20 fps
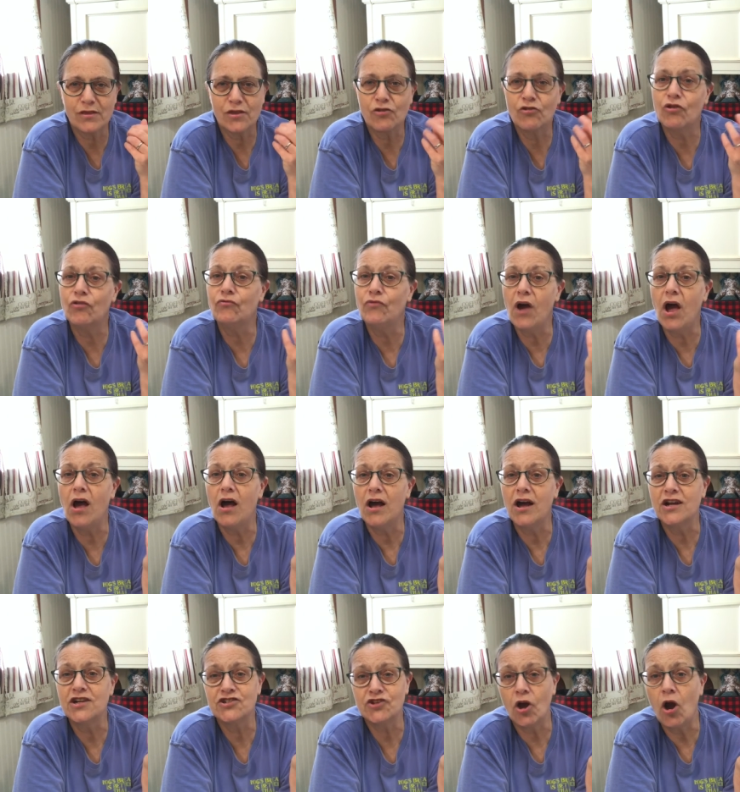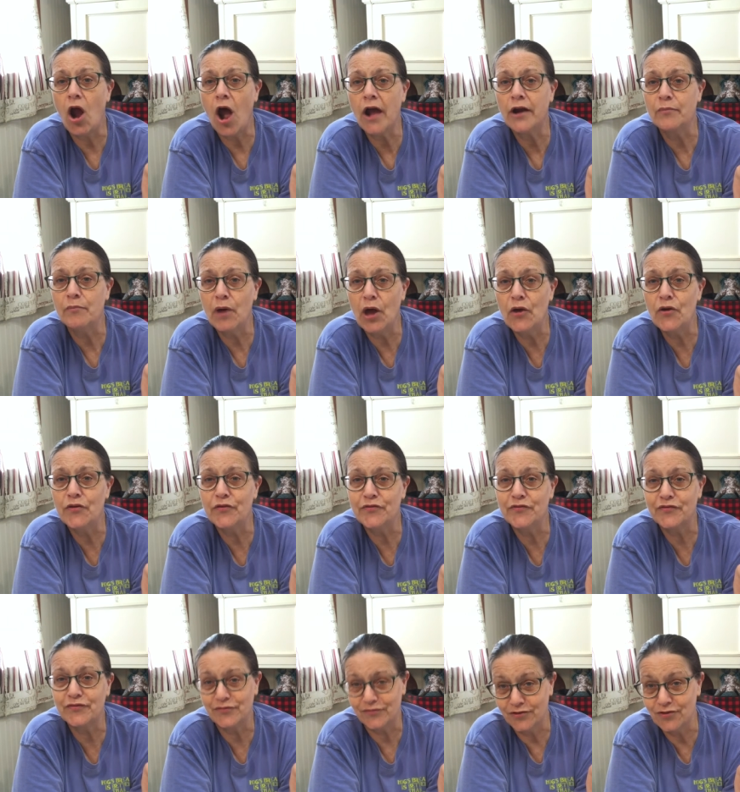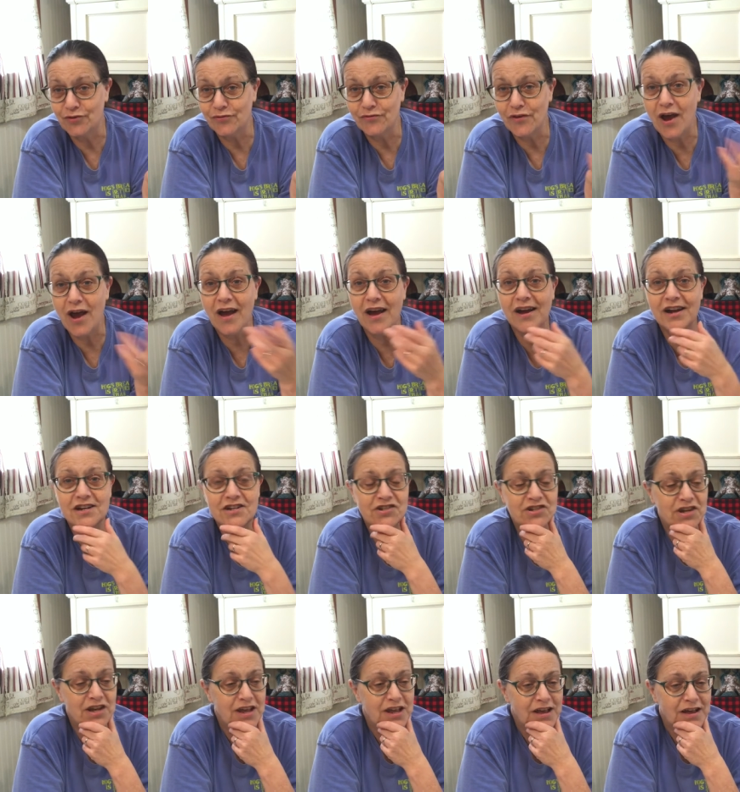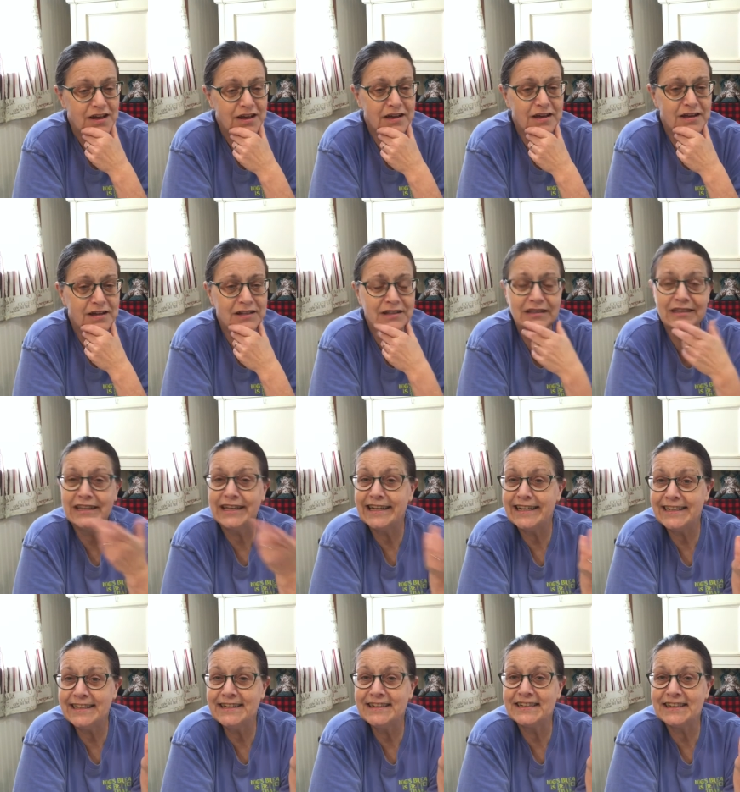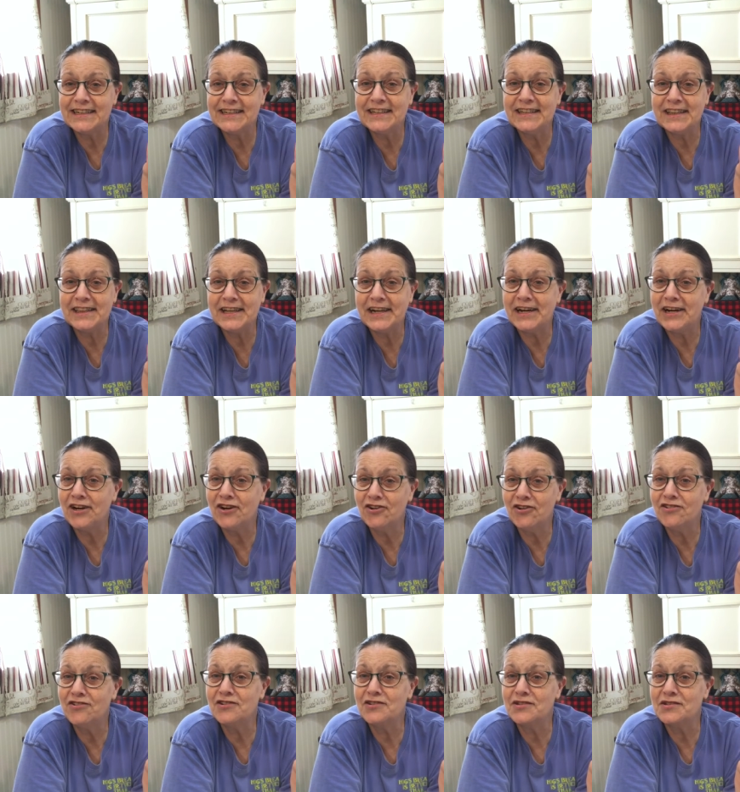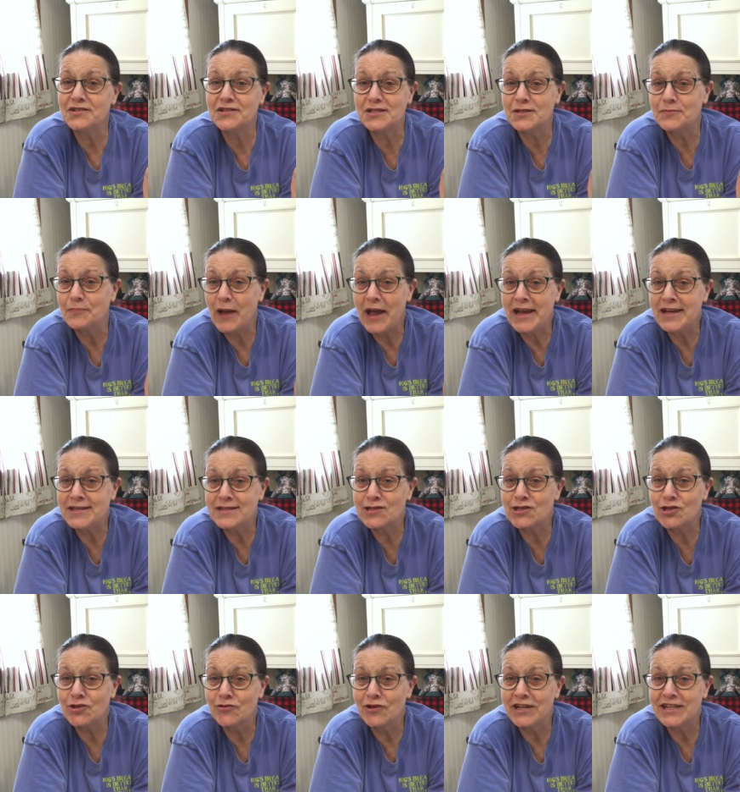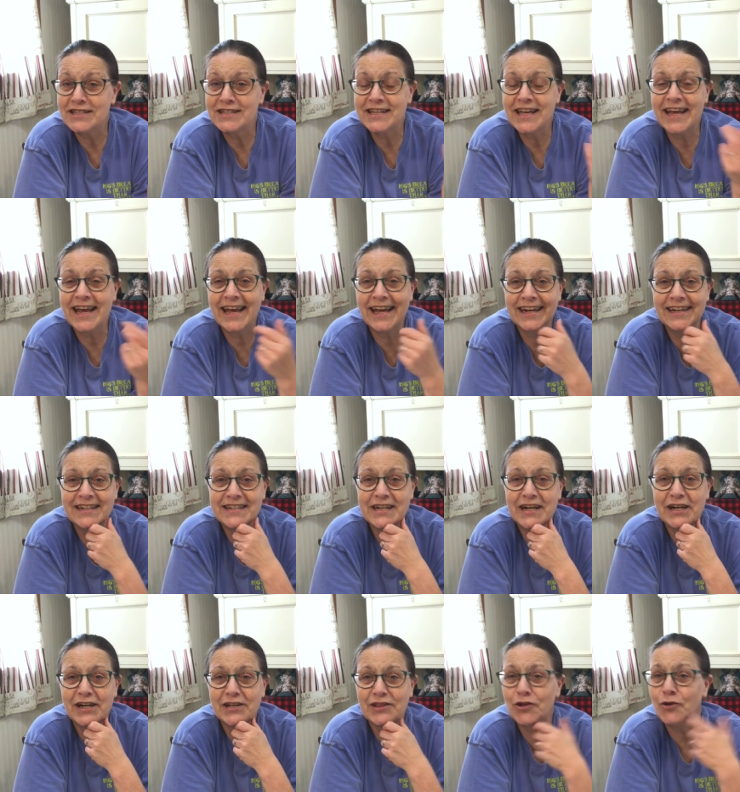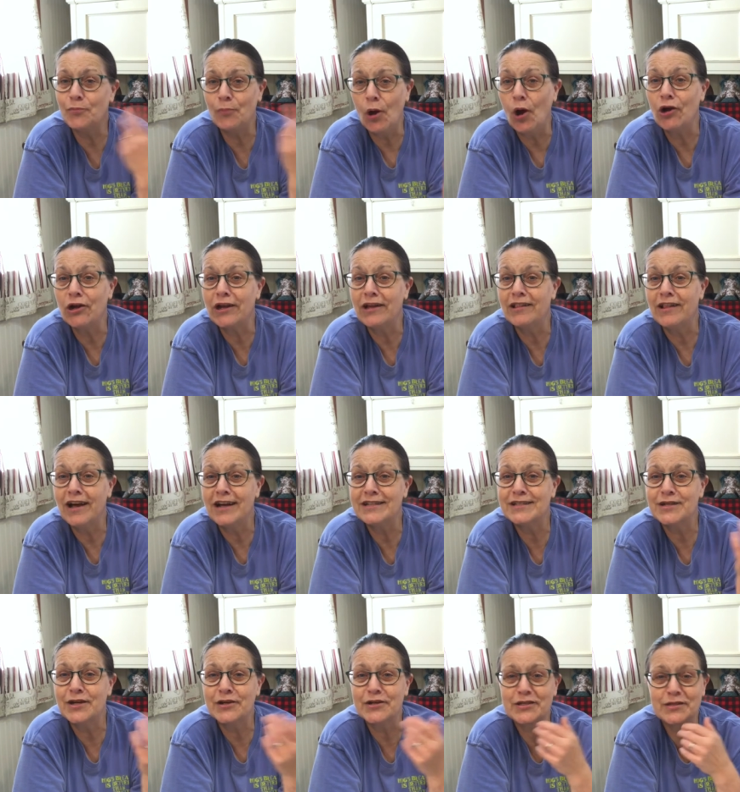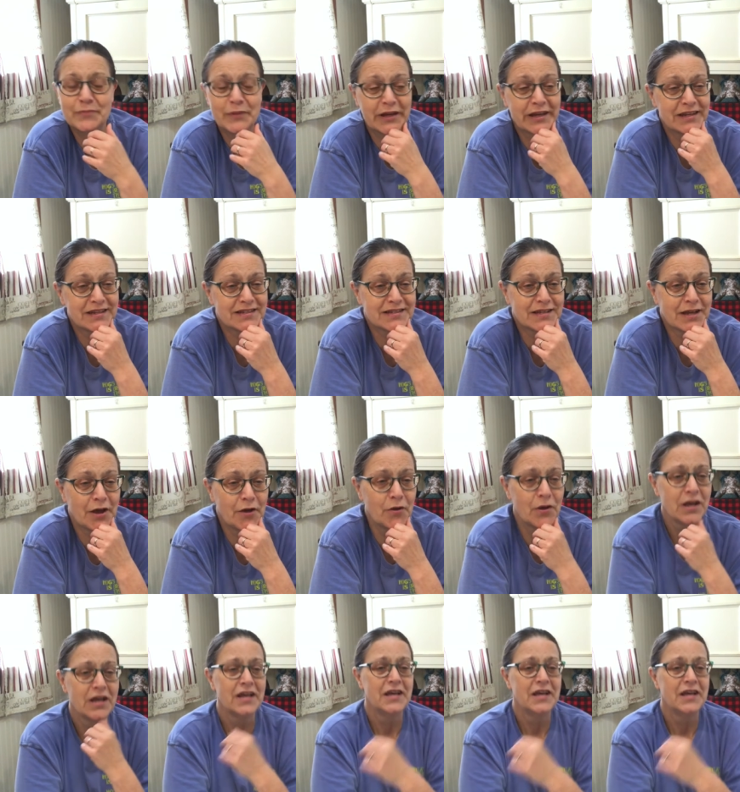garage or automotive garage uh, lent their space to us, and uh, their parking lot, so to speak. So